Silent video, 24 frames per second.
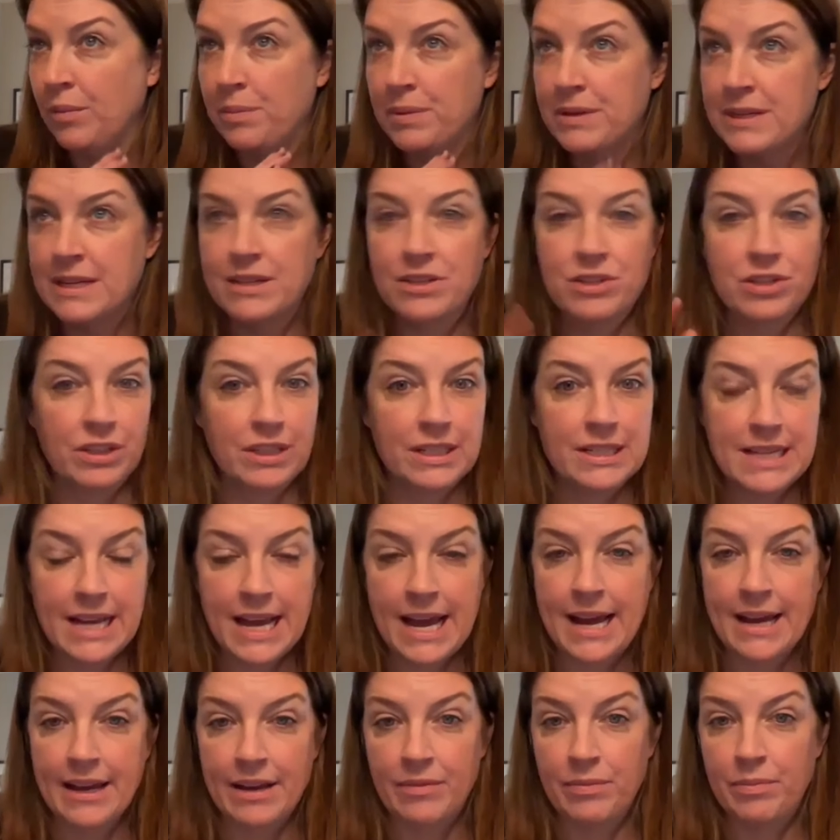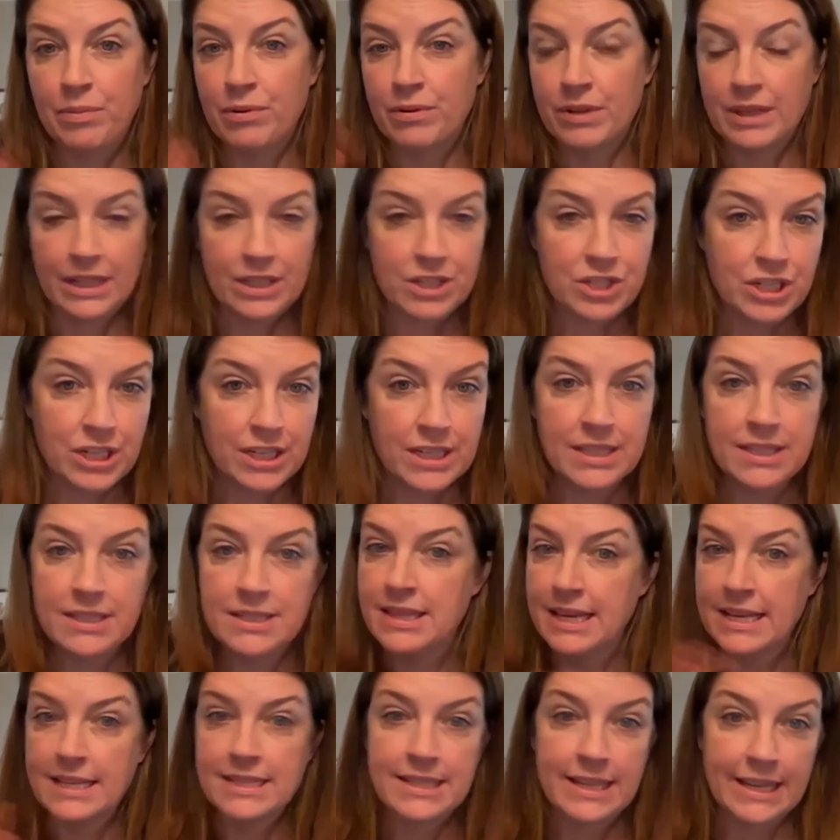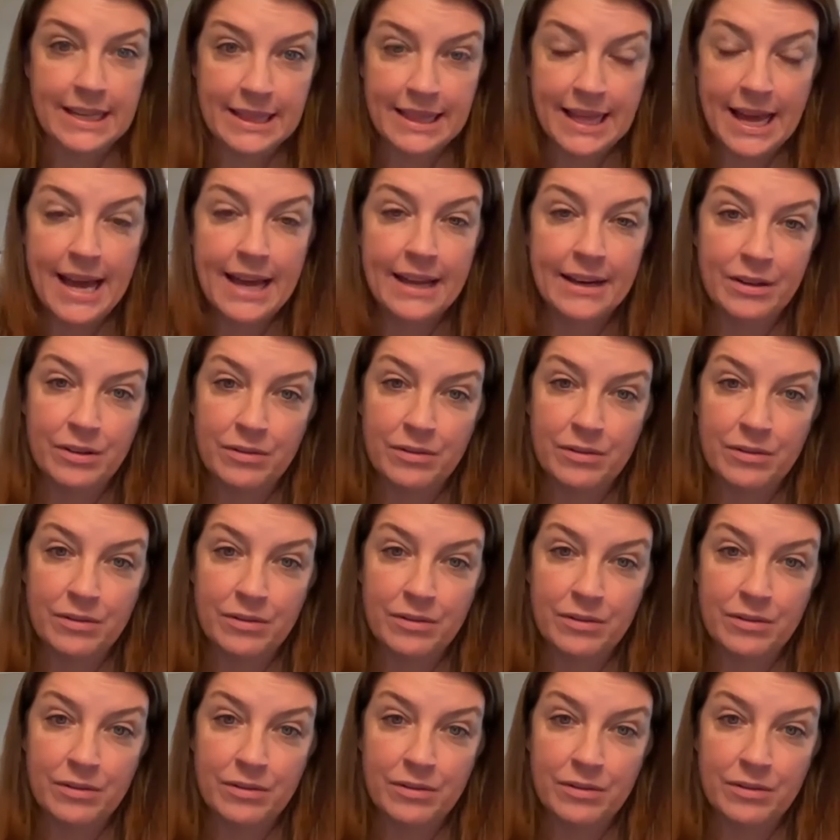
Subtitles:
potential attack prediction, things like that.